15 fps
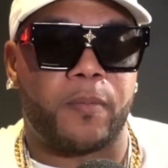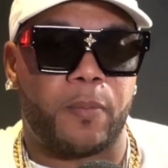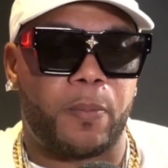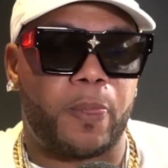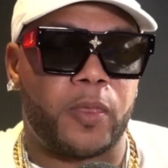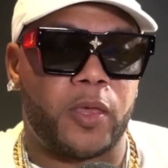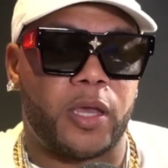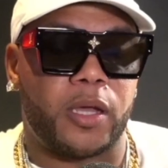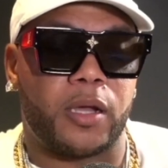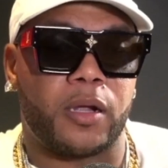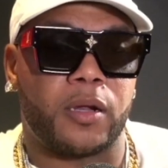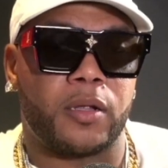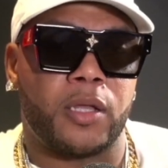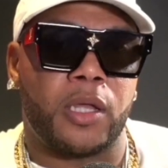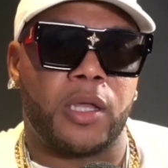yeah, her
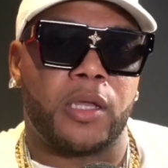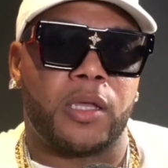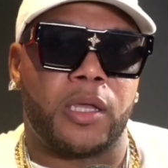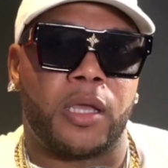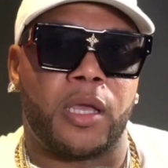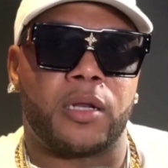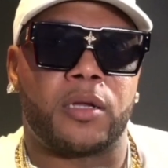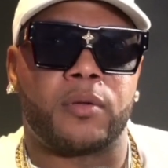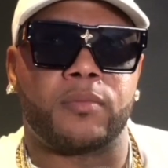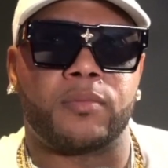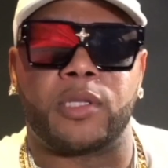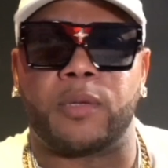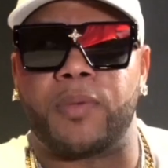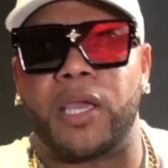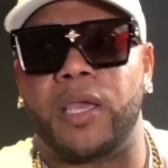and the
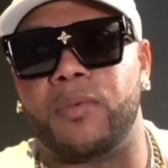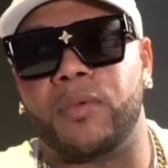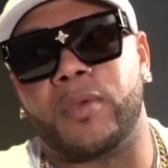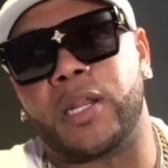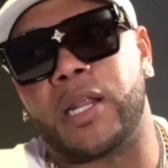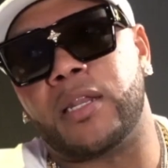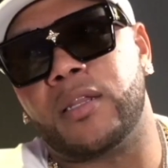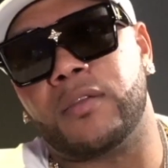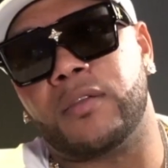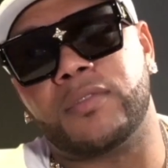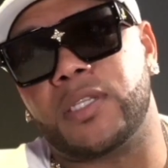baby, man, I love seeing